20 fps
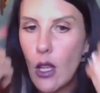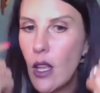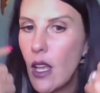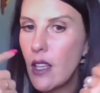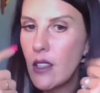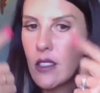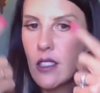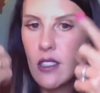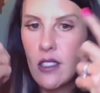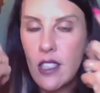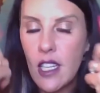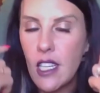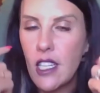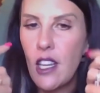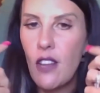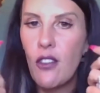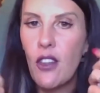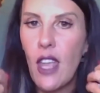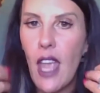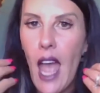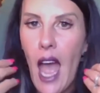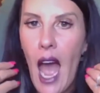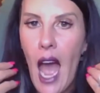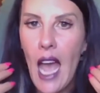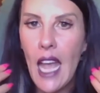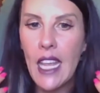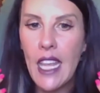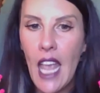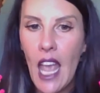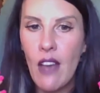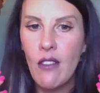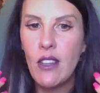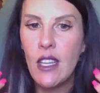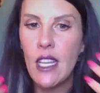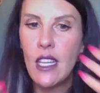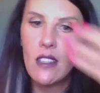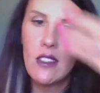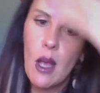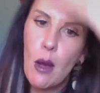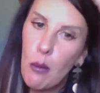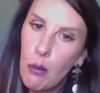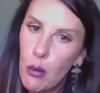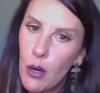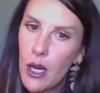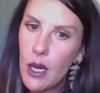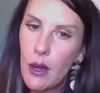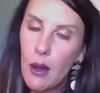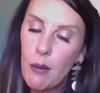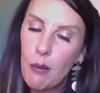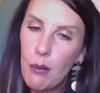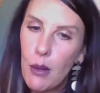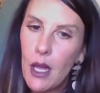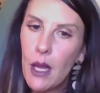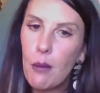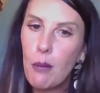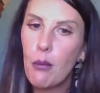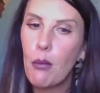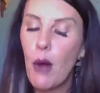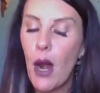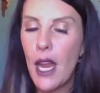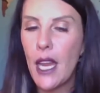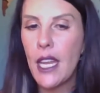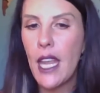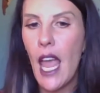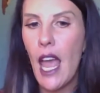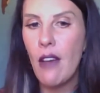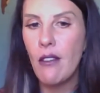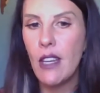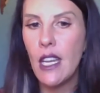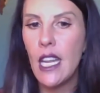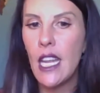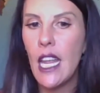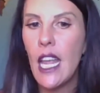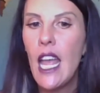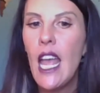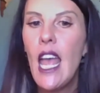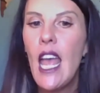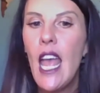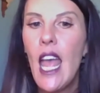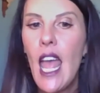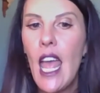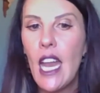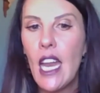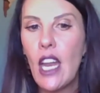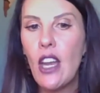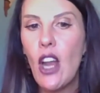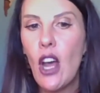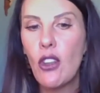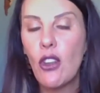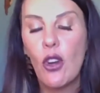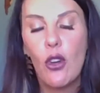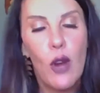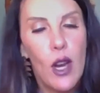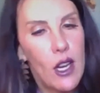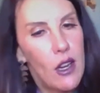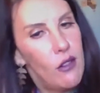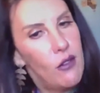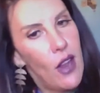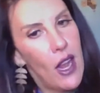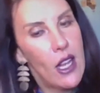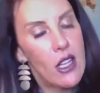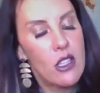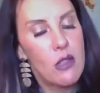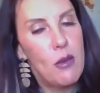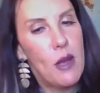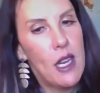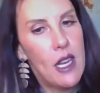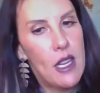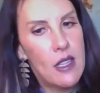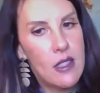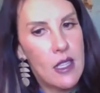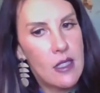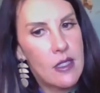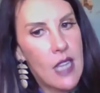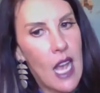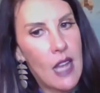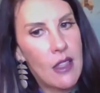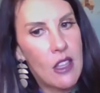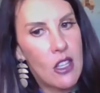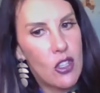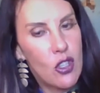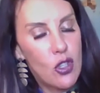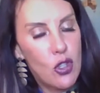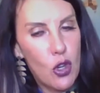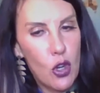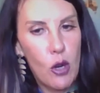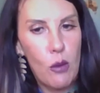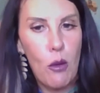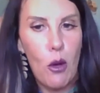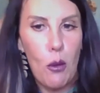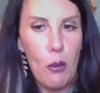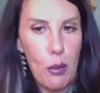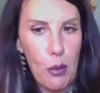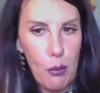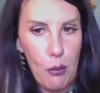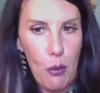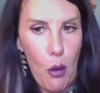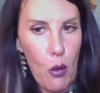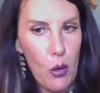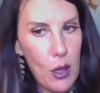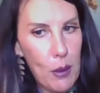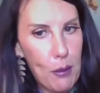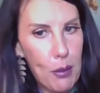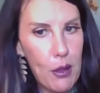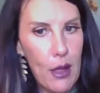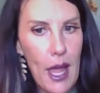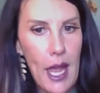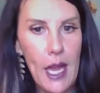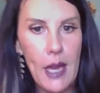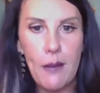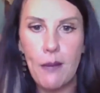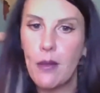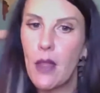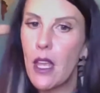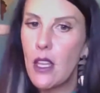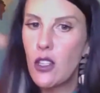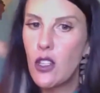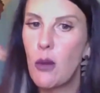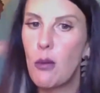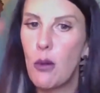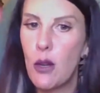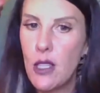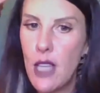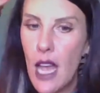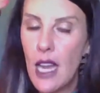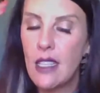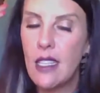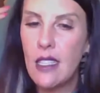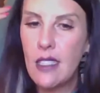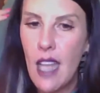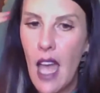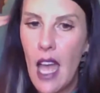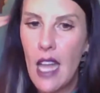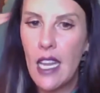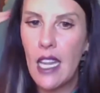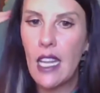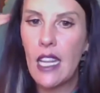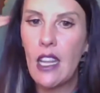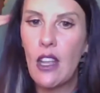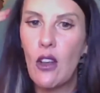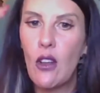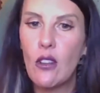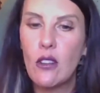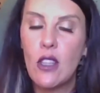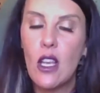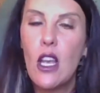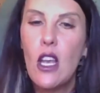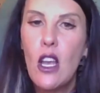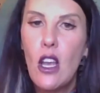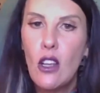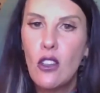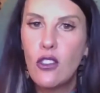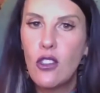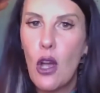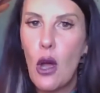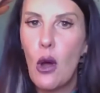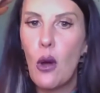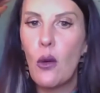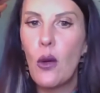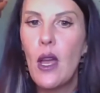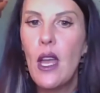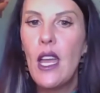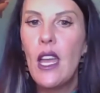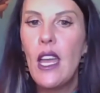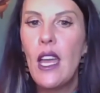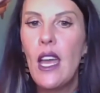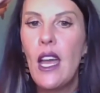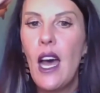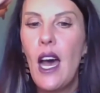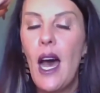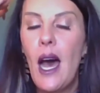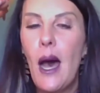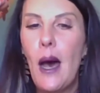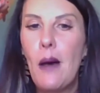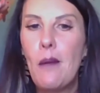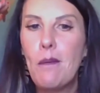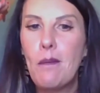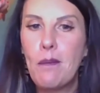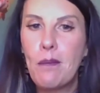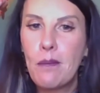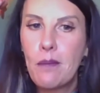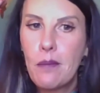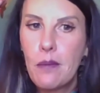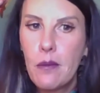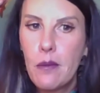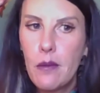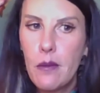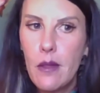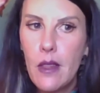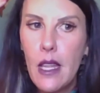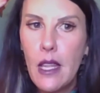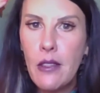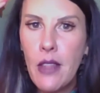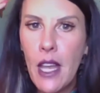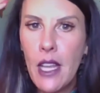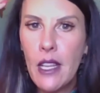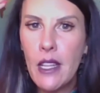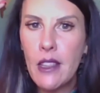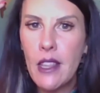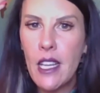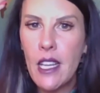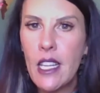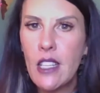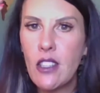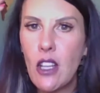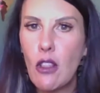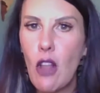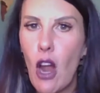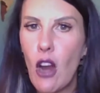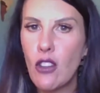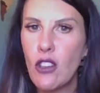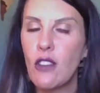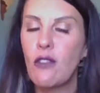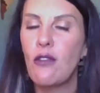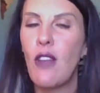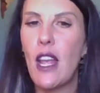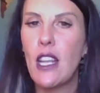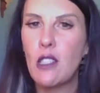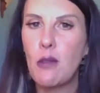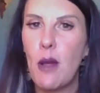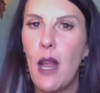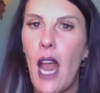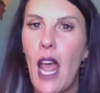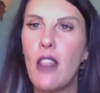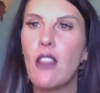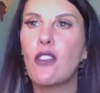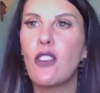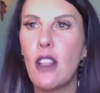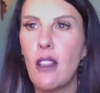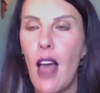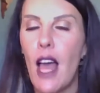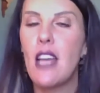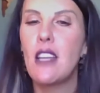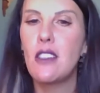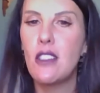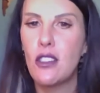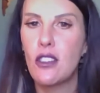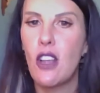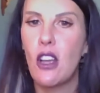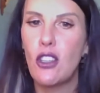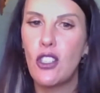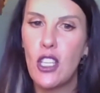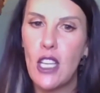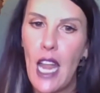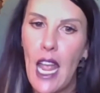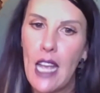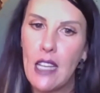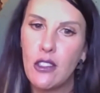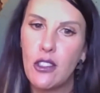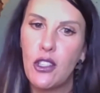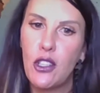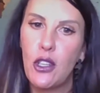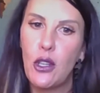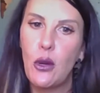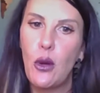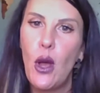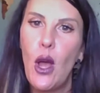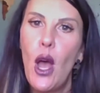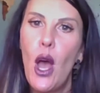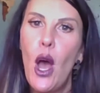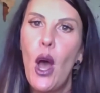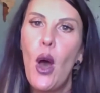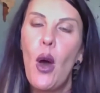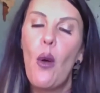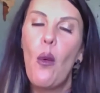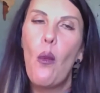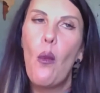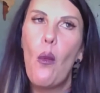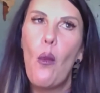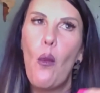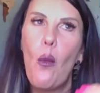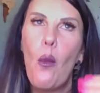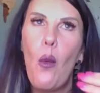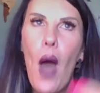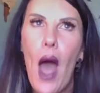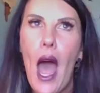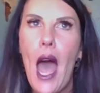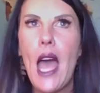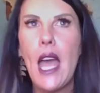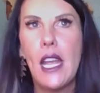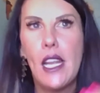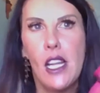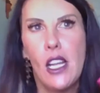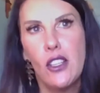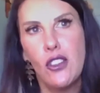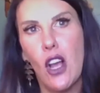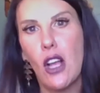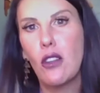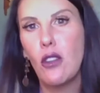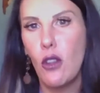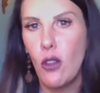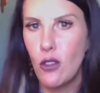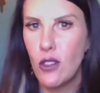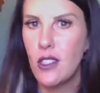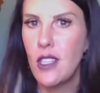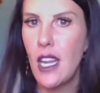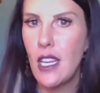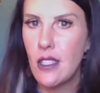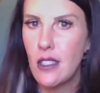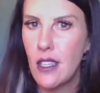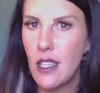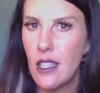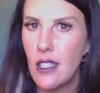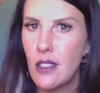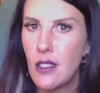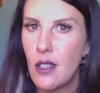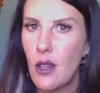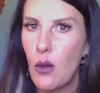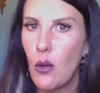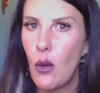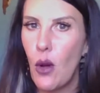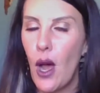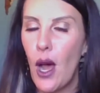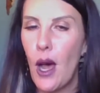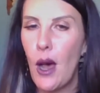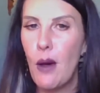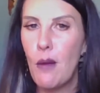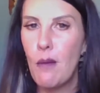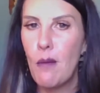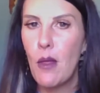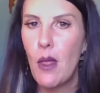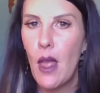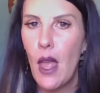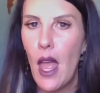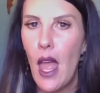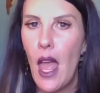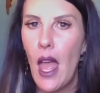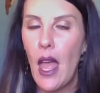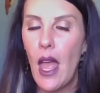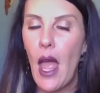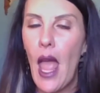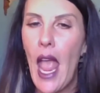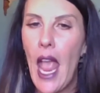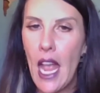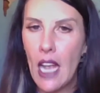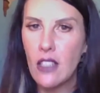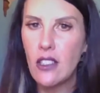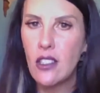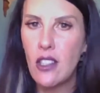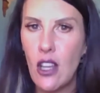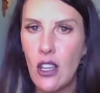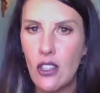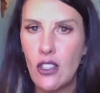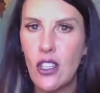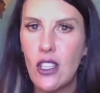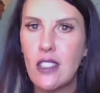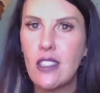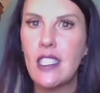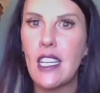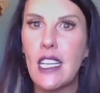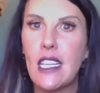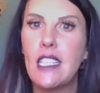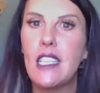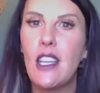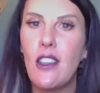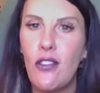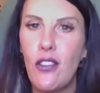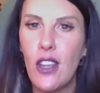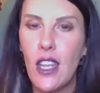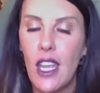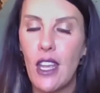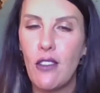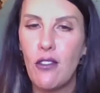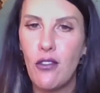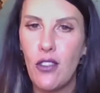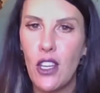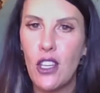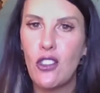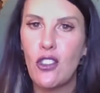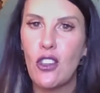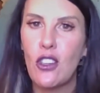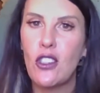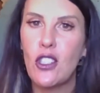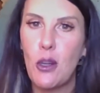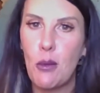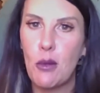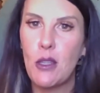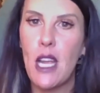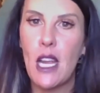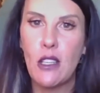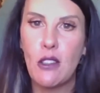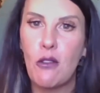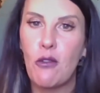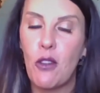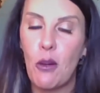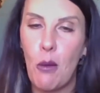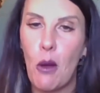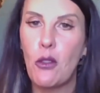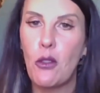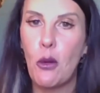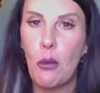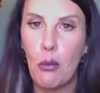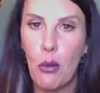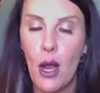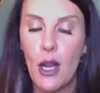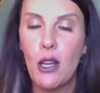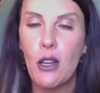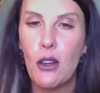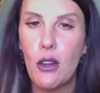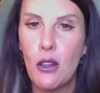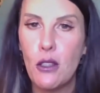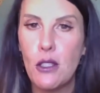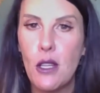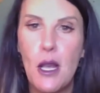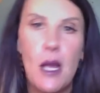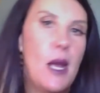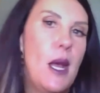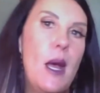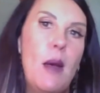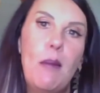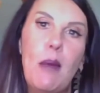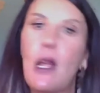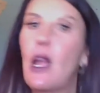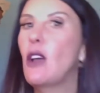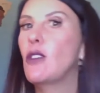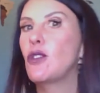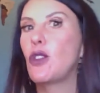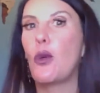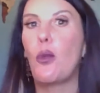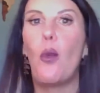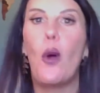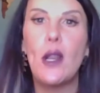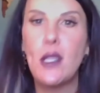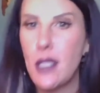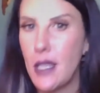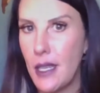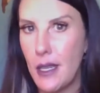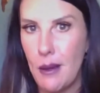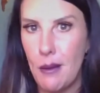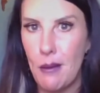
Significant eye cavities, a big brain cavity. And another great advancement is it's got this dermal bony plate to protect its head and gills. So that large advancement. And there's a lot of discussion as to why dunkleostasis has such significant features to protect them from other predators, because there wasn't